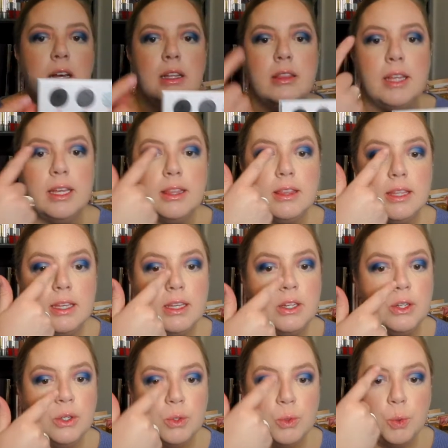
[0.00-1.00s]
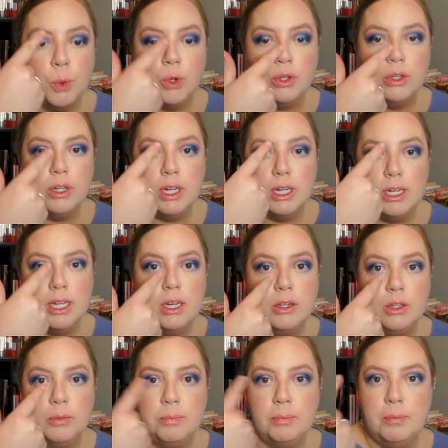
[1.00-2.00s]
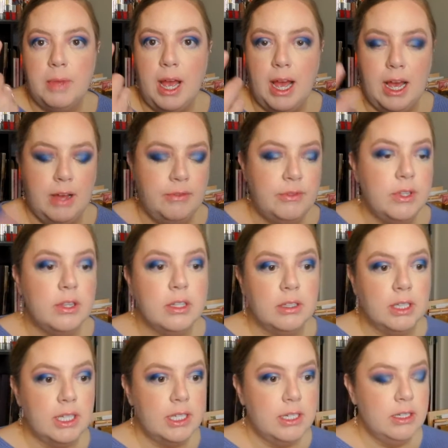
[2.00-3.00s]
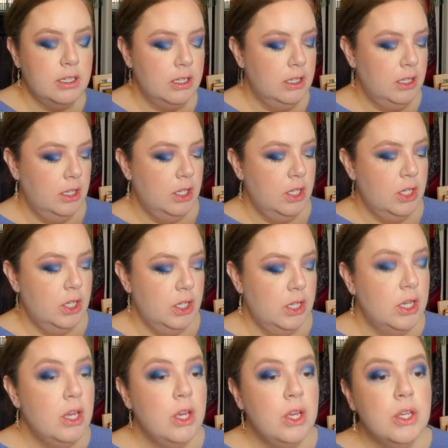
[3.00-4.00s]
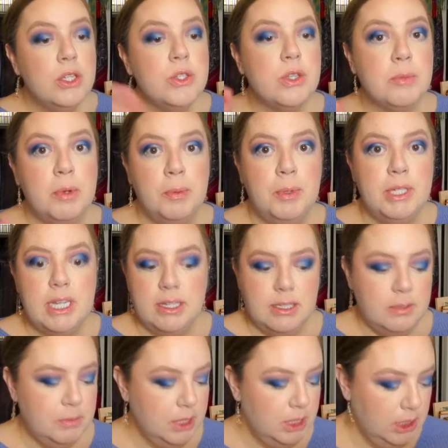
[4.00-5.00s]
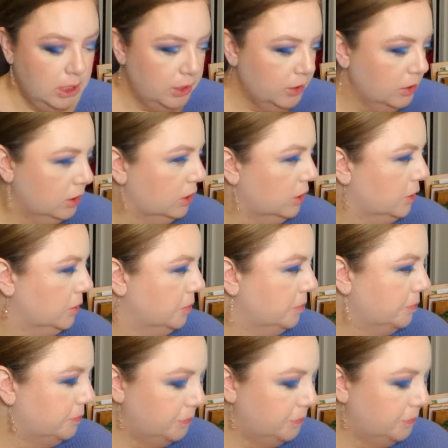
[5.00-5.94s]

on like the inner corner and inner half of the lid. So I'm going to put down some glitter glue.